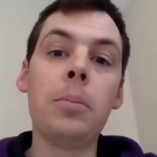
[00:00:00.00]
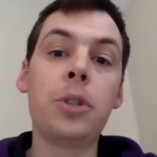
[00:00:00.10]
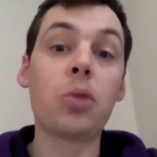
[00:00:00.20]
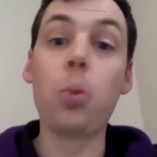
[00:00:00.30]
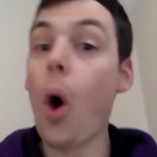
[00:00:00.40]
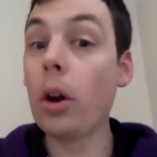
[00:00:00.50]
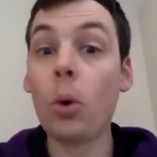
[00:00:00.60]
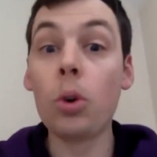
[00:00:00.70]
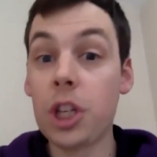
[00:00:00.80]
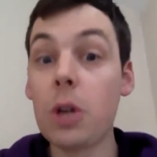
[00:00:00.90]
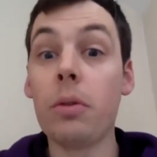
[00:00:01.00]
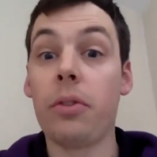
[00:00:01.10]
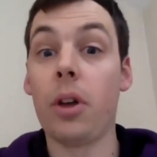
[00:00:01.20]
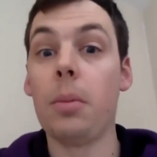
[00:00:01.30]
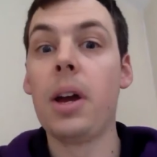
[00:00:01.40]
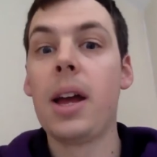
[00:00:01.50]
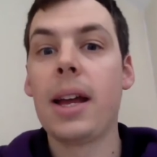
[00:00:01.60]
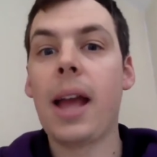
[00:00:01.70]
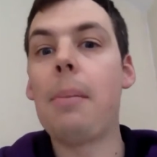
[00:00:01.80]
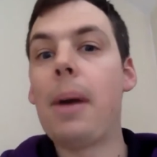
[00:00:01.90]
Just one or two of them
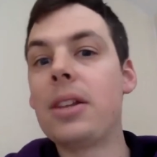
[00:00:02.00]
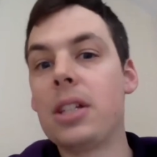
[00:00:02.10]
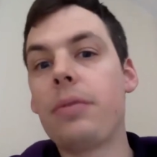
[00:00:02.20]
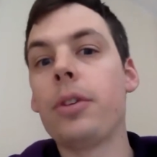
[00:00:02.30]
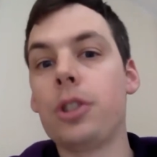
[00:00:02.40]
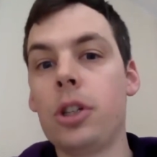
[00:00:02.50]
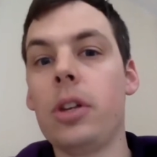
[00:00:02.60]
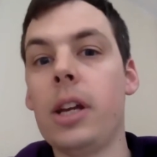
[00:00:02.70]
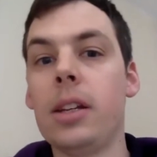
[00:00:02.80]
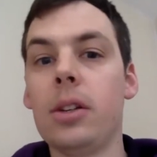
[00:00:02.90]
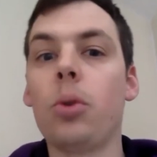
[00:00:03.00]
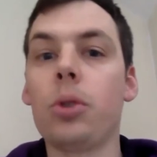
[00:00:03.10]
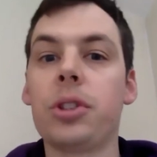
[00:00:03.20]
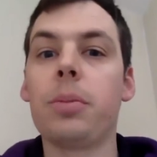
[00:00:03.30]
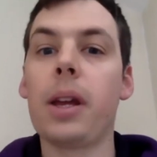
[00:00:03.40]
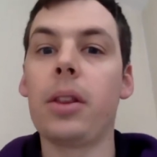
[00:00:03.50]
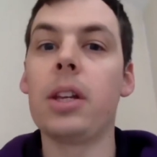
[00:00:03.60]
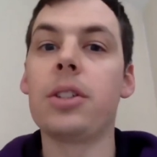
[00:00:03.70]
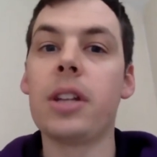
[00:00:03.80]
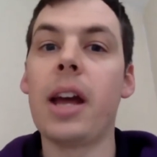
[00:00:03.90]
can make the difference you need in order to make the
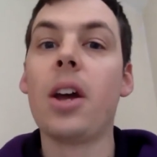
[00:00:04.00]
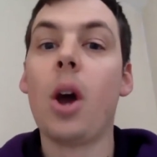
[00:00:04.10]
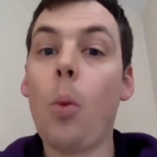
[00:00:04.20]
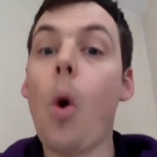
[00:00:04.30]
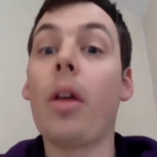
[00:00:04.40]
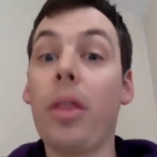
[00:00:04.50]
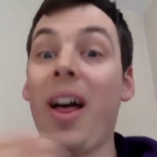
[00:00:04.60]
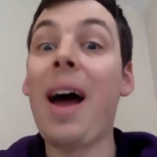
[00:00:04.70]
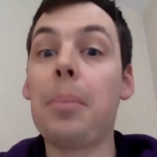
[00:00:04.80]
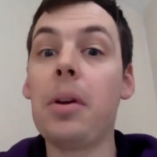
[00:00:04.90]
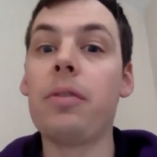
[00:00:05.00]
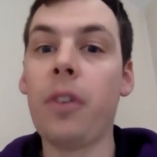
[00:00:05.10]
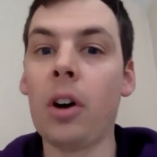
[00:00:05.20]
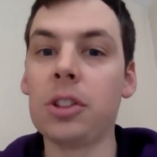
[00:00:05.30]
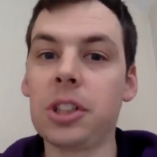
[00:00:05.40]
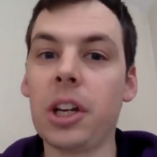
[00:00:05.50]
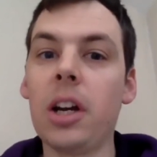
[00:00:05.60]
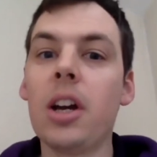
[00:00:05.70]
internet work that bit faster